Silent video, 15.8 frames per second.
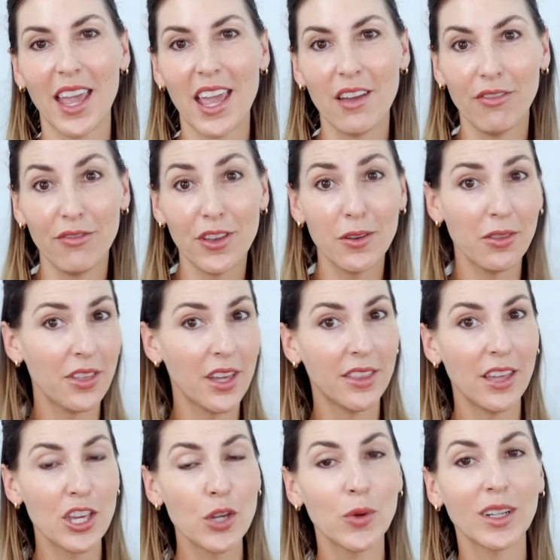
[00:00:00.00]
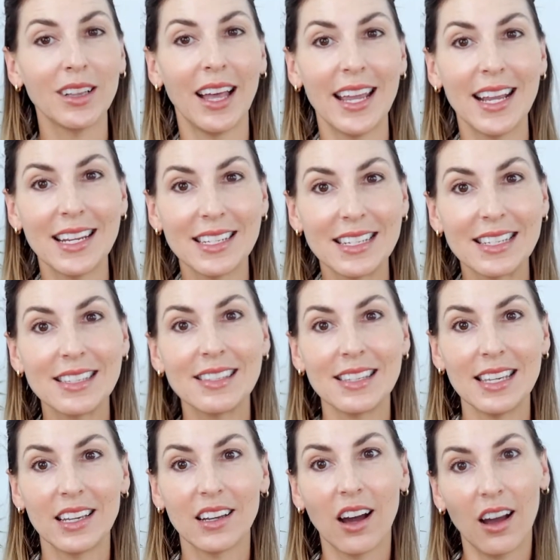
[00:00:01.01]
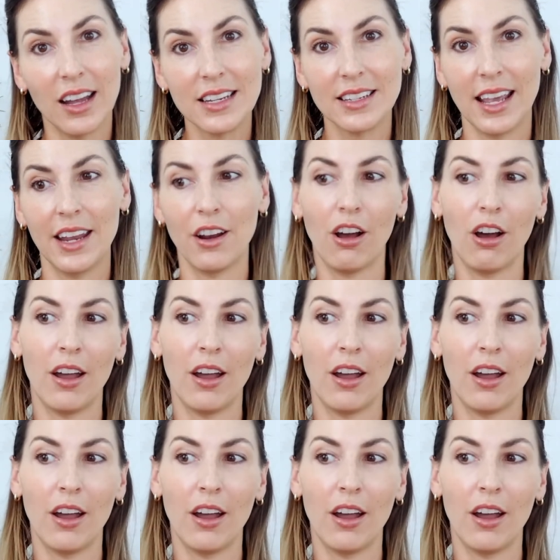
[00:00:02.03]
If you think that you would like to see content